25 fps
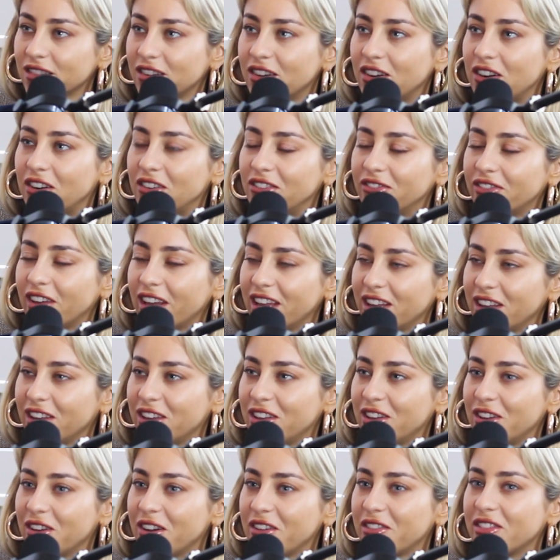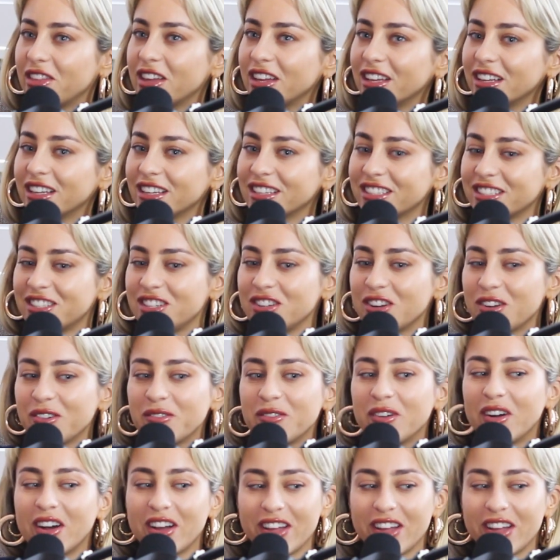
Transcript: Oh, thank you. I think, do you know,